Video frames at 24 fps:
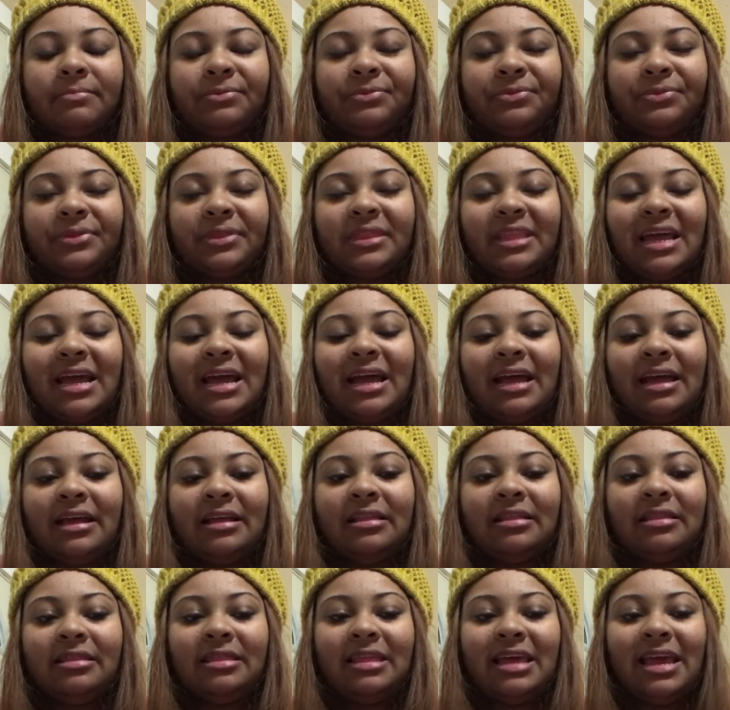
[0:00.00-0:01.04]

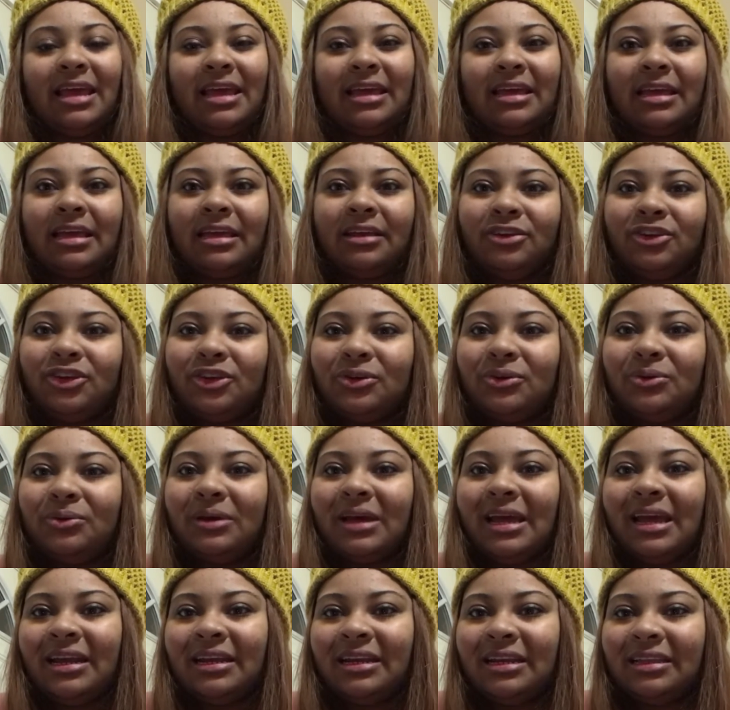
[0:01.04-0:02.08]
that they can do
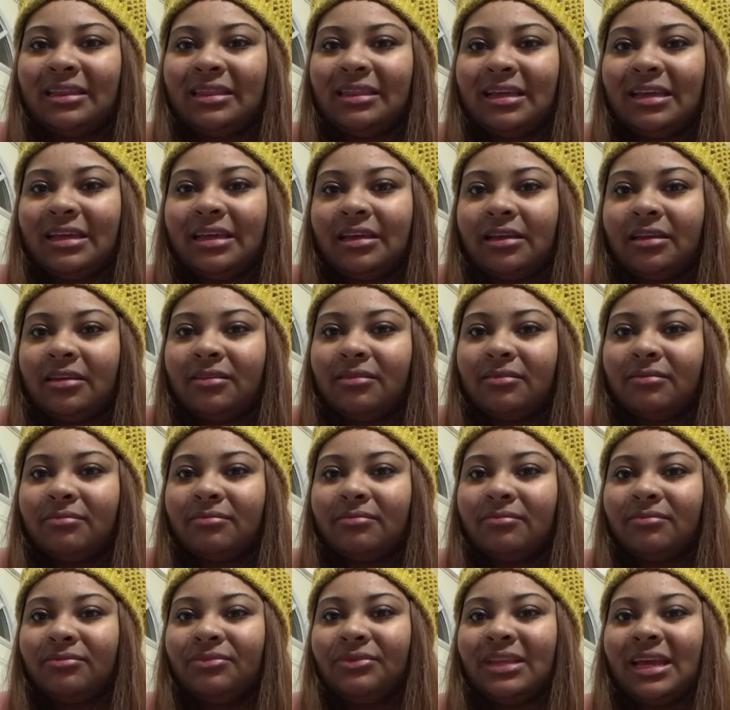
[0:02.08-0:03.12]
anything.
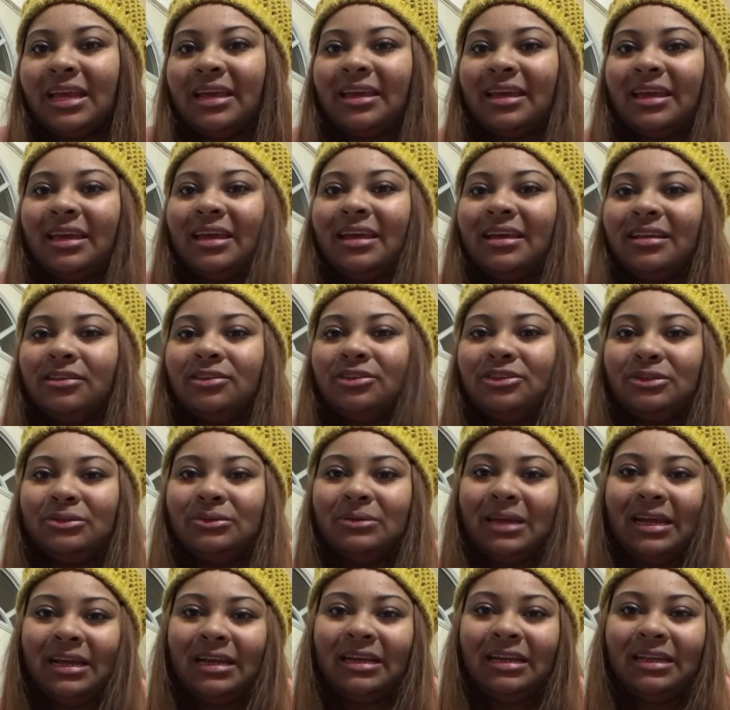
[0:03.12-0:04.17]
They can't do
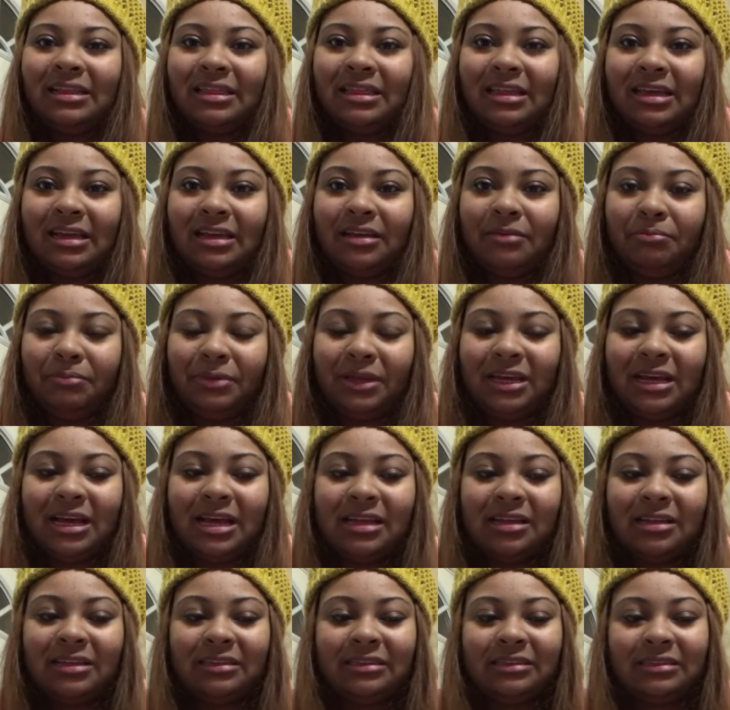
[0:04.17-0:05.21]
anything
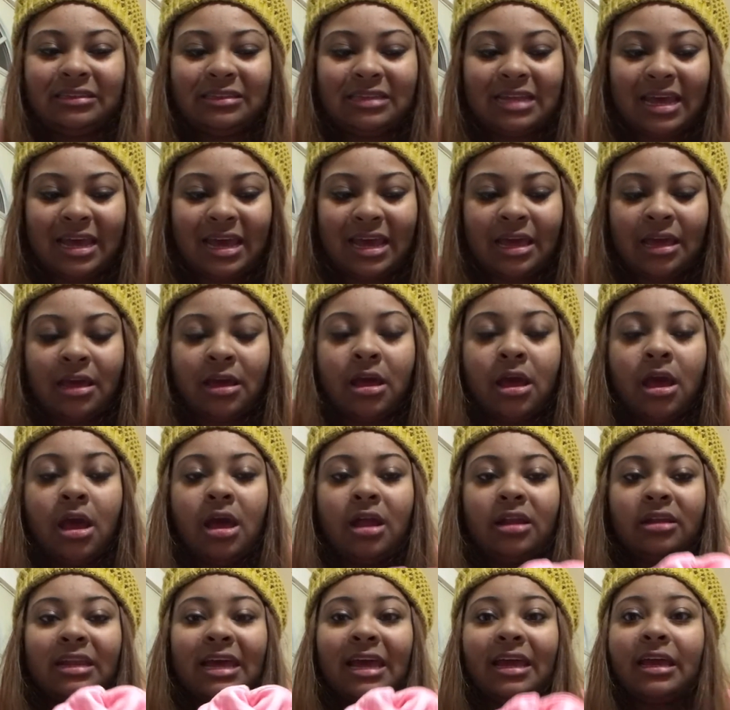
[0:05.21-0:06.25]
because
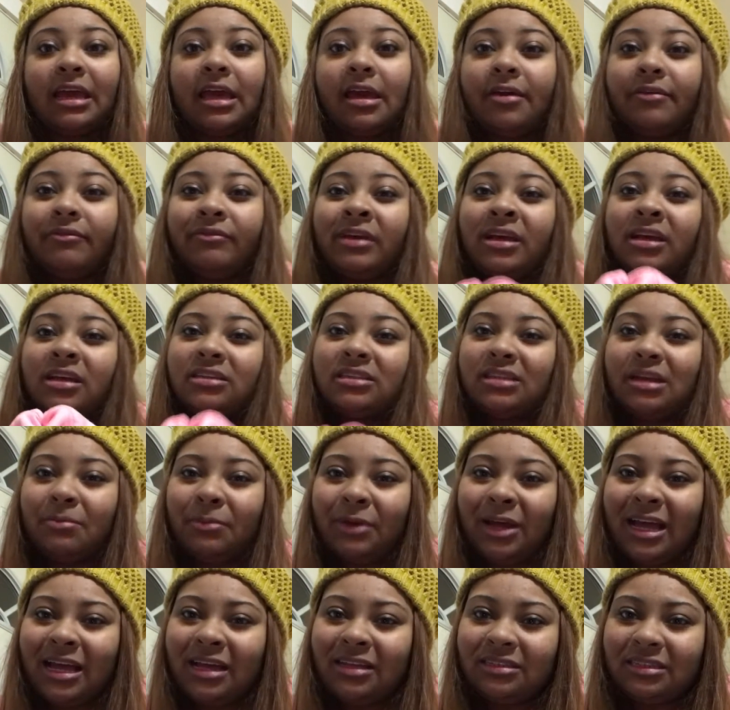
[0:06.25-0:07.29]
if
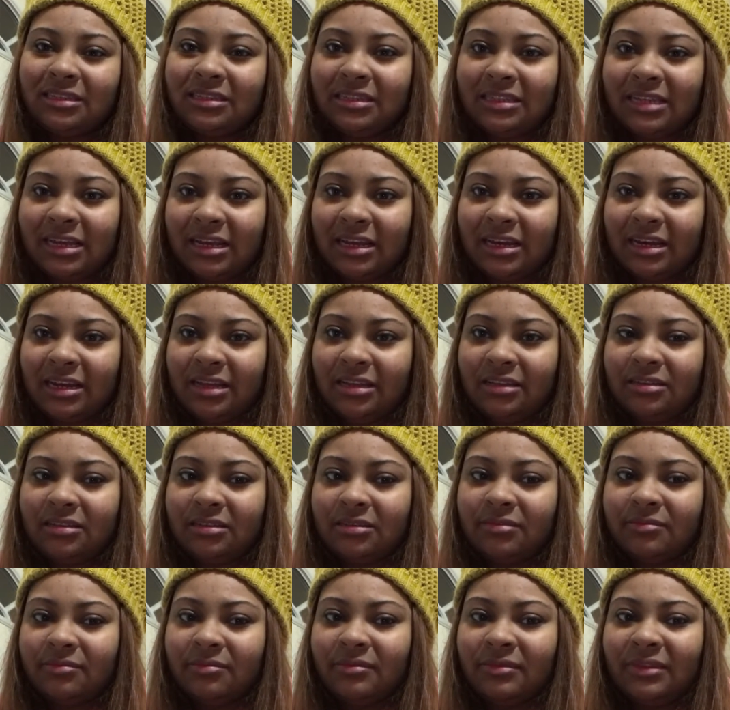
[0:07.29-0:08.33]
someone has a sickness,
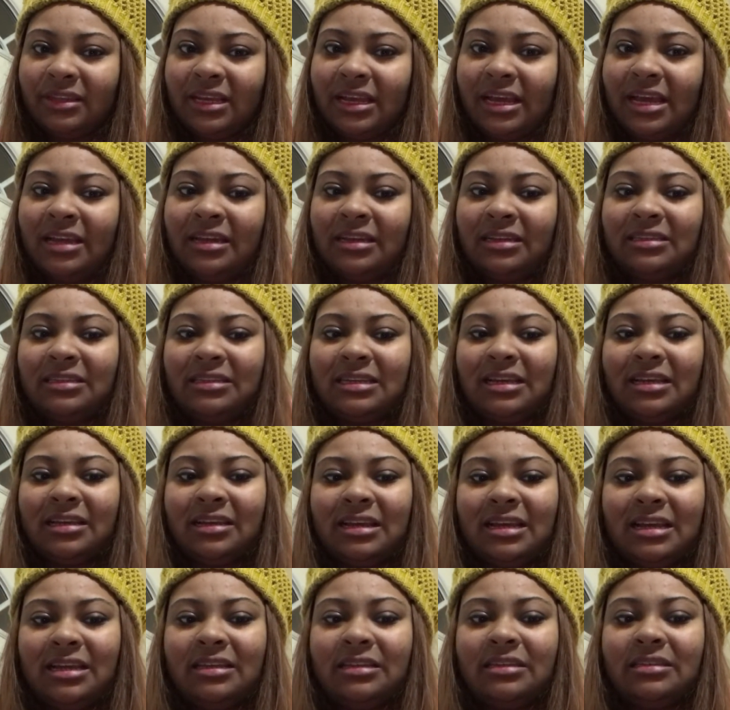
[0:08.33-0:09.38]
and the
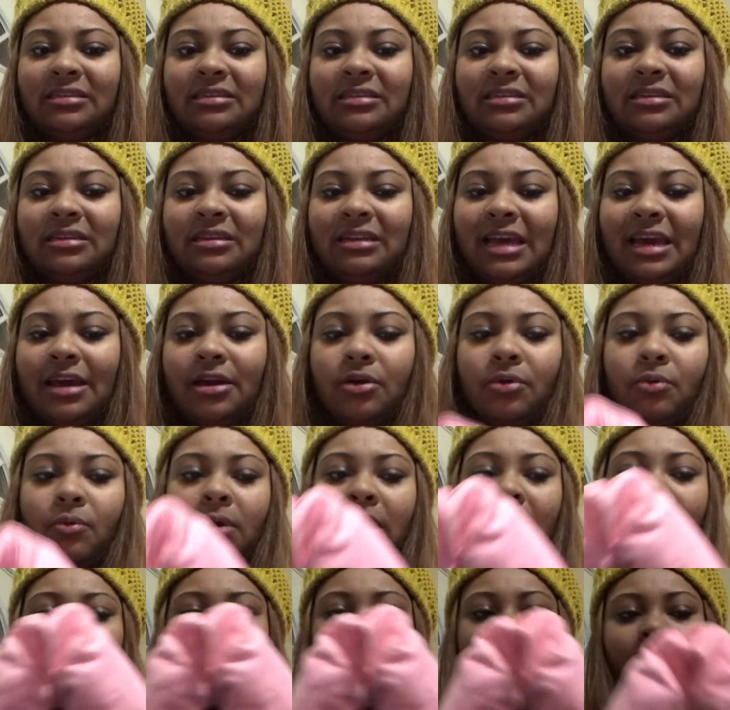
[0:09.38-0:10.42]
sickness, they could
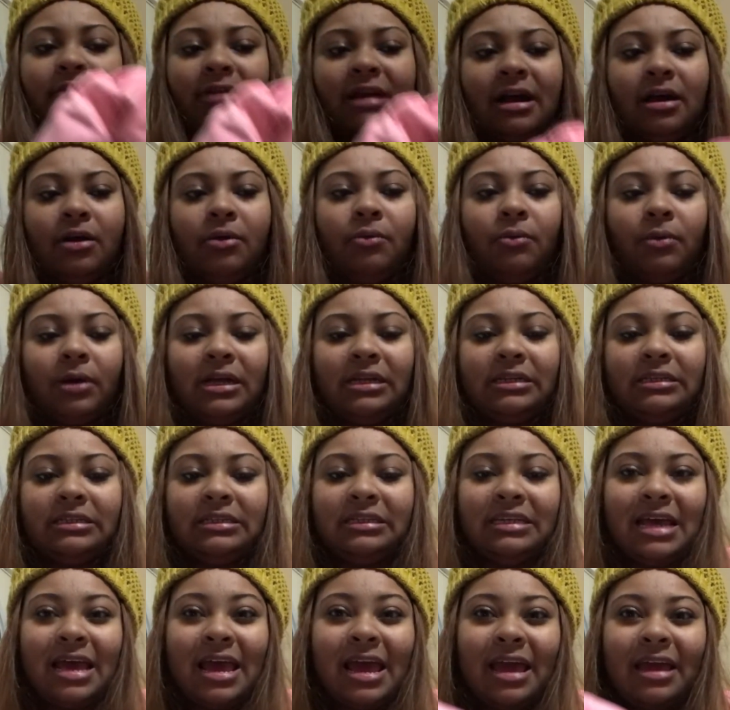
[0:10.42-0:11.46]
walk around one
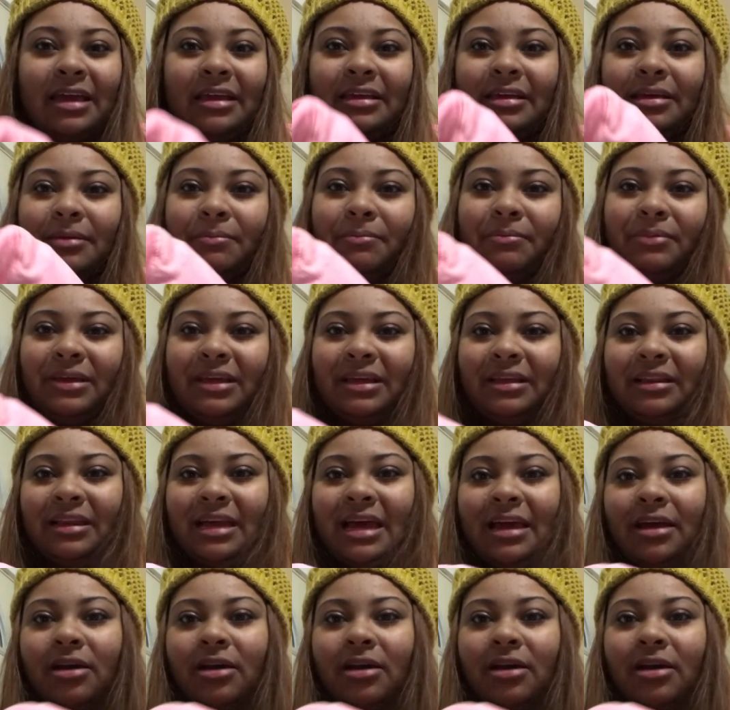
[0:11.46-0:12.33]
day and be like